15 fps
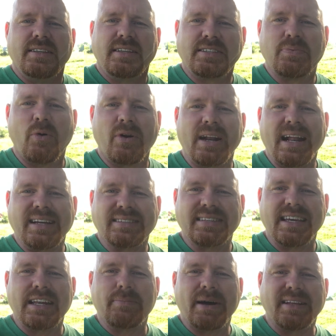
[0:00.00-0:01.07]
This morning I was
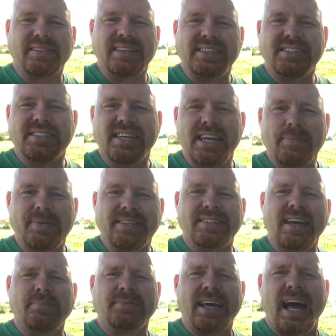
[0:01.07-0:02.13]
thinking about these sheep, and
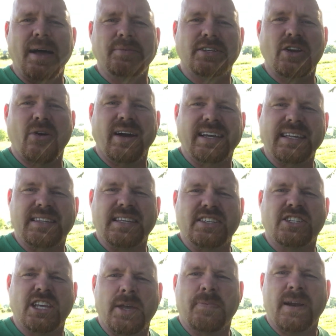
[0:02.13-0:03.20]
sometimes, you know, I get
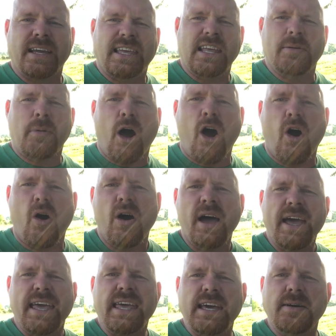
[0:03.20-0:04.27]
these sheep and I get them all
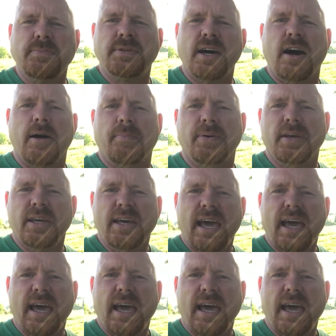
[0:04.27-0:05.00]
hemmed up,